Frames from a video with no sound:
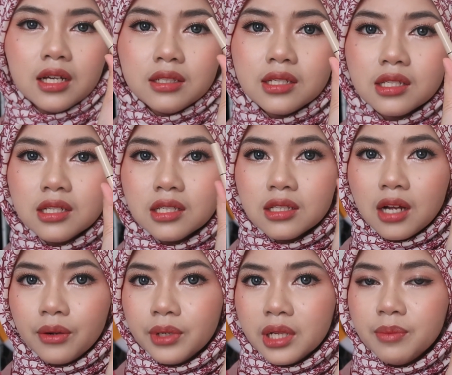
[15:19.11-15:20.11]
This is
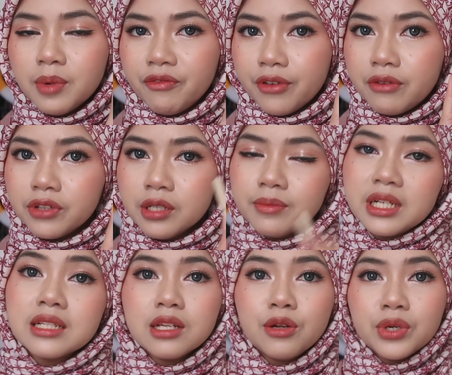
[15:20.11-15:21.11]
not really my favorite
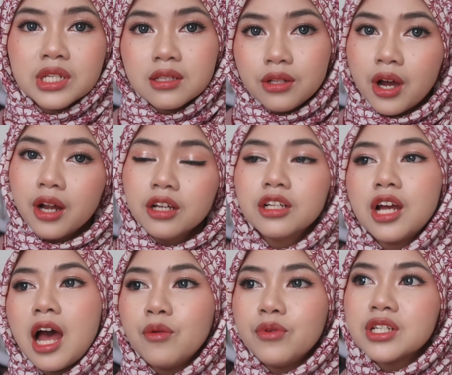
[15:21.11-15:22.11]
because it was dark.
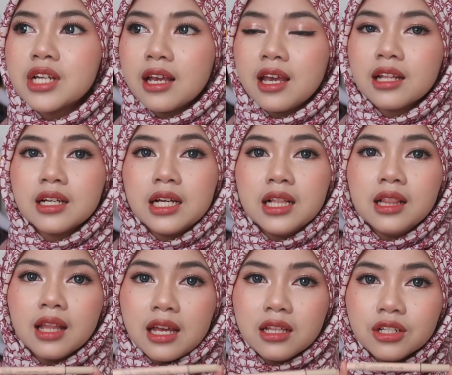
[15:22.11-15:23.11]
I wish I get a
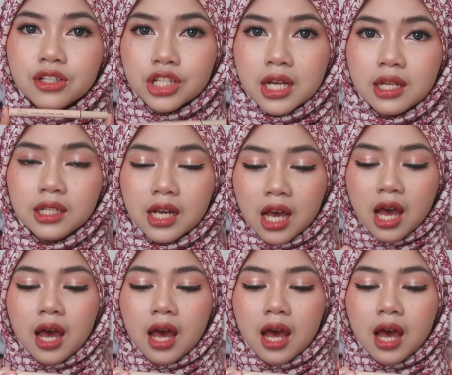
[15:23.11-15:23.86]
lighter shade.